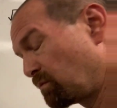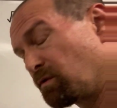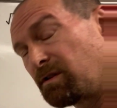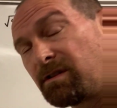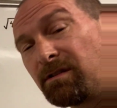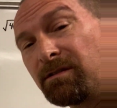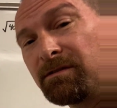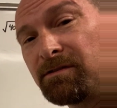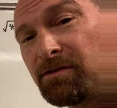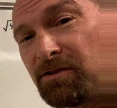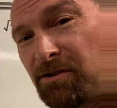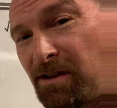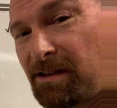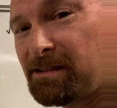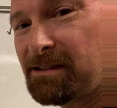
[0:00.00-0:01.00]
which are
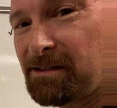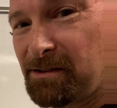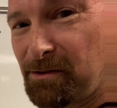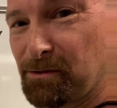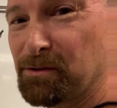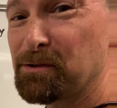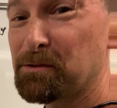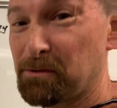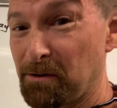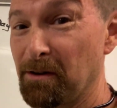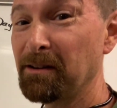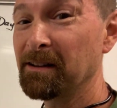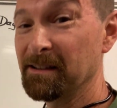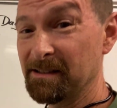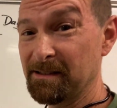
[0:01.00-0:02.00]
just your
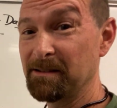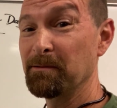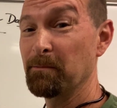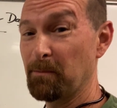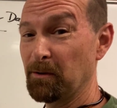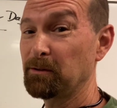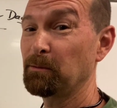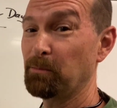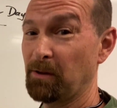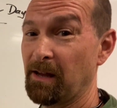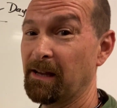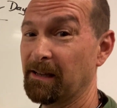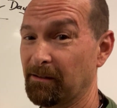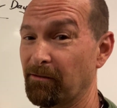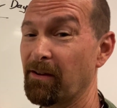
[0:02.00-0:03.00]
strongest
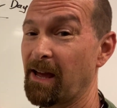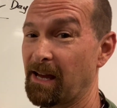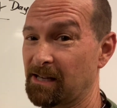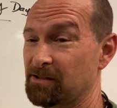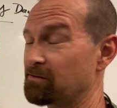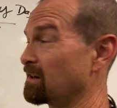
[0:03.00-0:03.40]
multiplying facts,